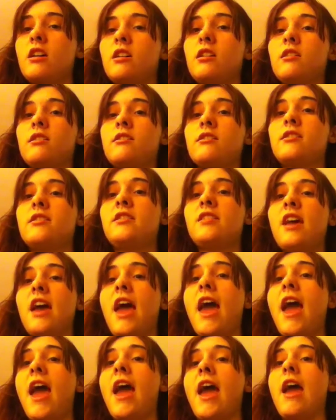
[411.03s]

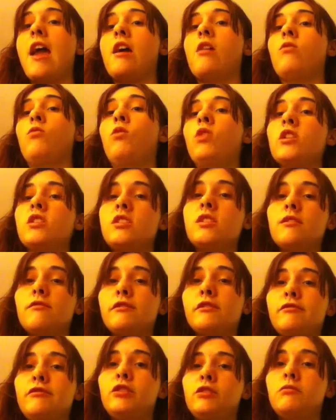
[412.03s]
say once
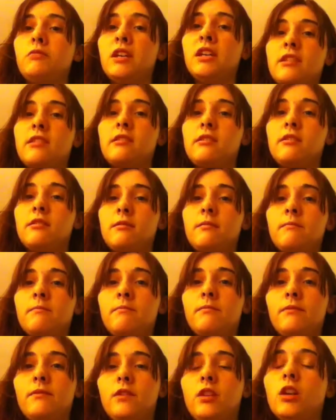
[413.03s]
every few weeks,
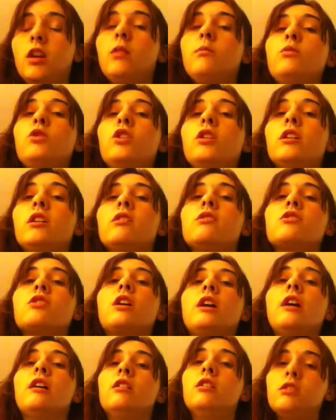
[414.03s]
your employers are
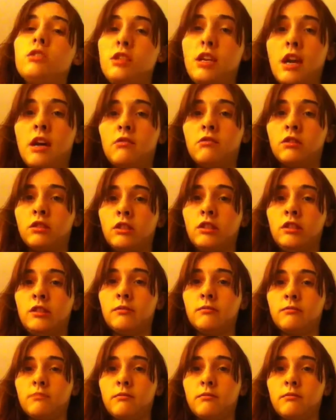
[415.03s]
going to look down on you.